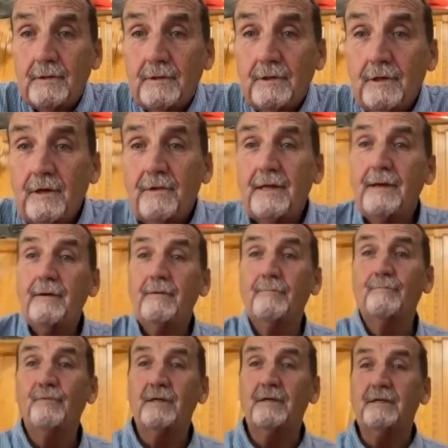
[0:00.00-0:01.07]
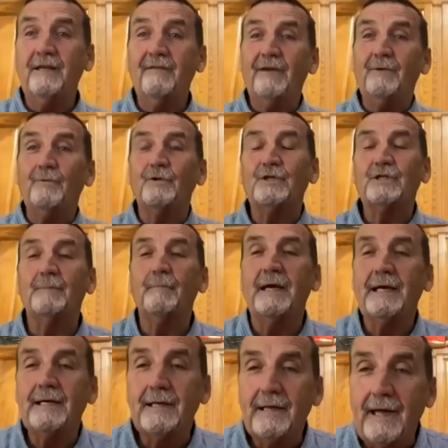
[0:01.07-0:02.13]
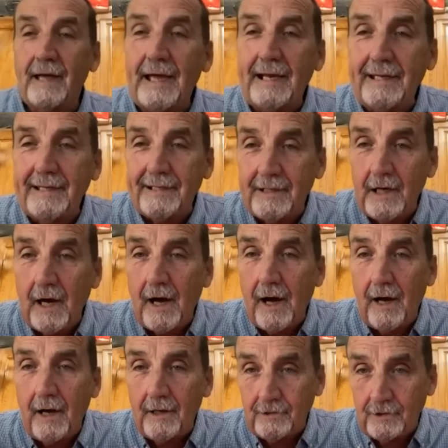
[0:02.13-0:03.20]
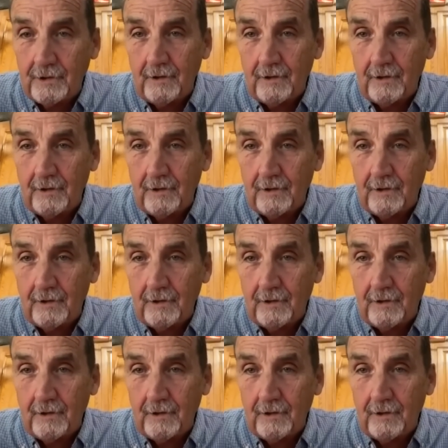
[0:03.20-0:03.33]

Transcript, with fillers: You know, they TB wants to make it alien gods.